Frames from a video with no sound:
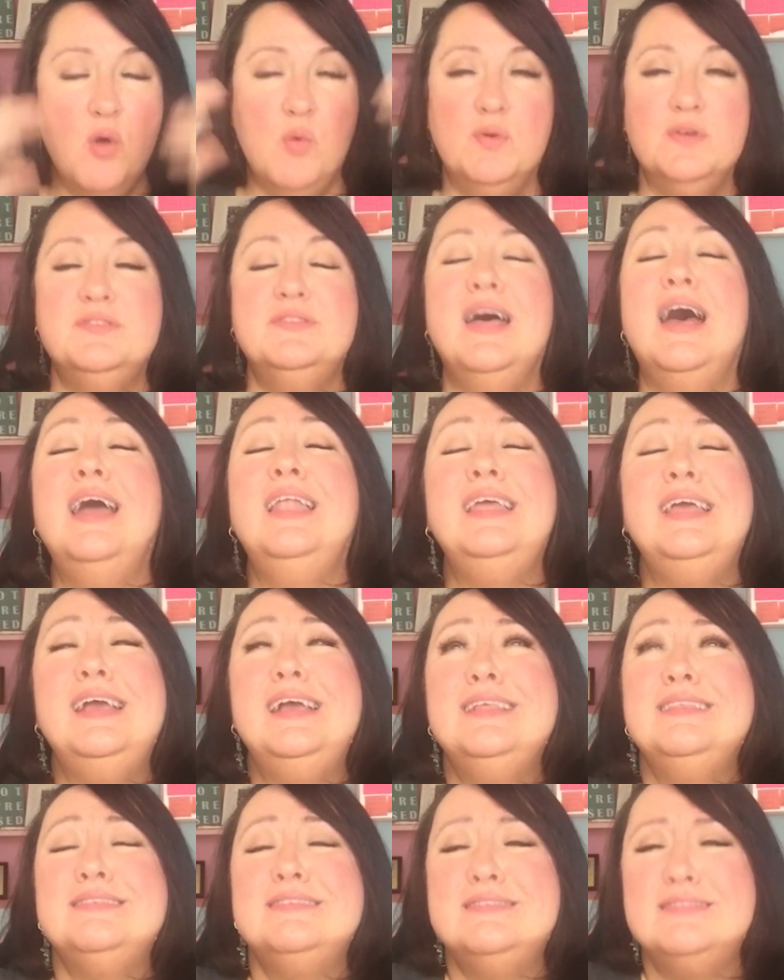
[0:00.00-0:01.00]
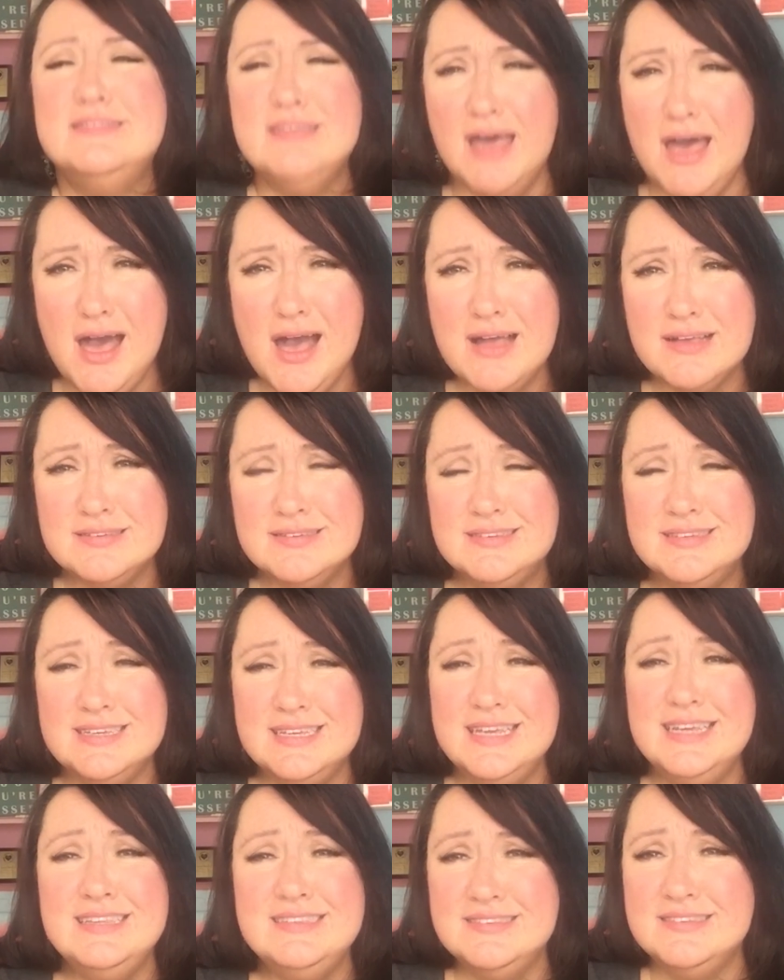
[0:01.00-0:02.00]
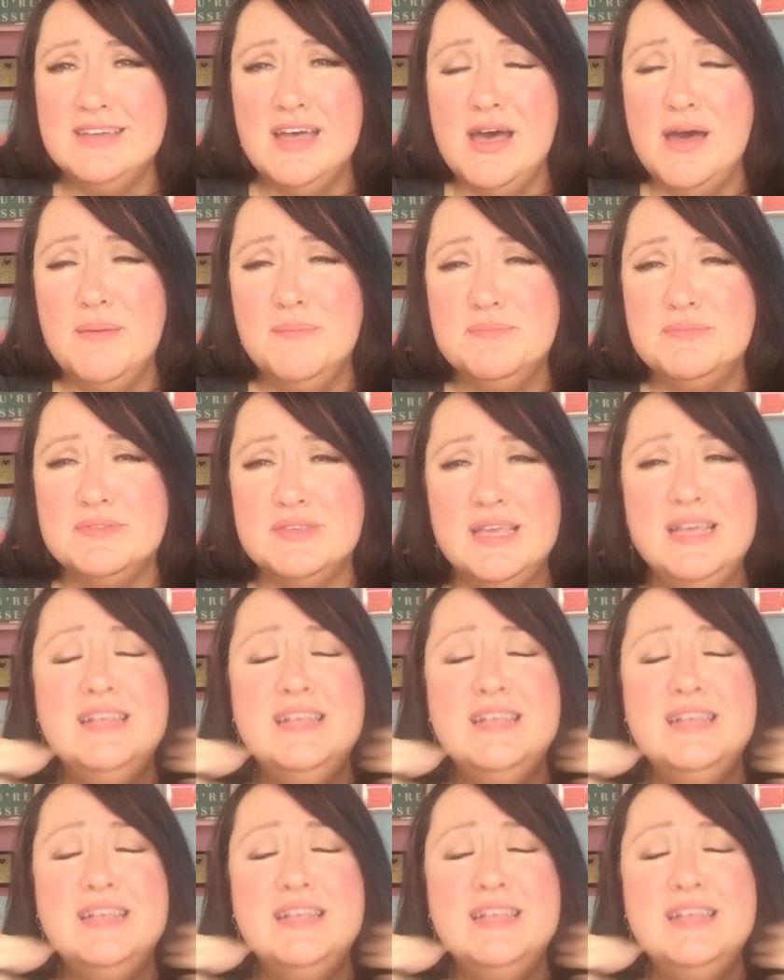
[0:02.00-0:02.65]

was that it sucks to get dumped.